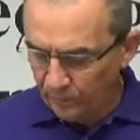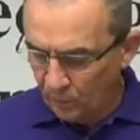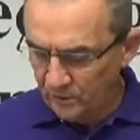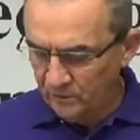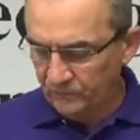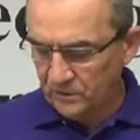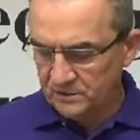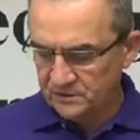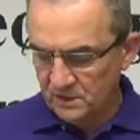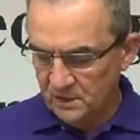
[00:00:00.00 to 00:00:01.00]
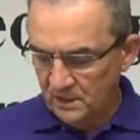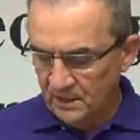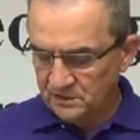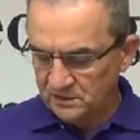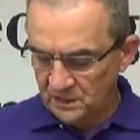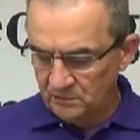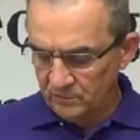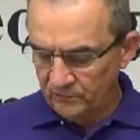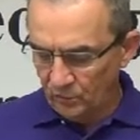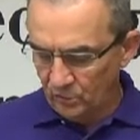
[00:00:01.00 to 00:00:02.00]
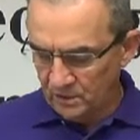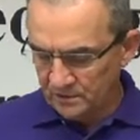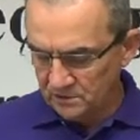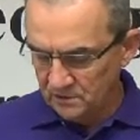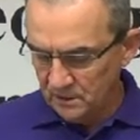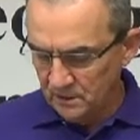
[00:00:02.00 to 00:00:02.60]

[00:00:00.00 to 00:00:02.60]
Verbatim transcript: appointed for us and set before us.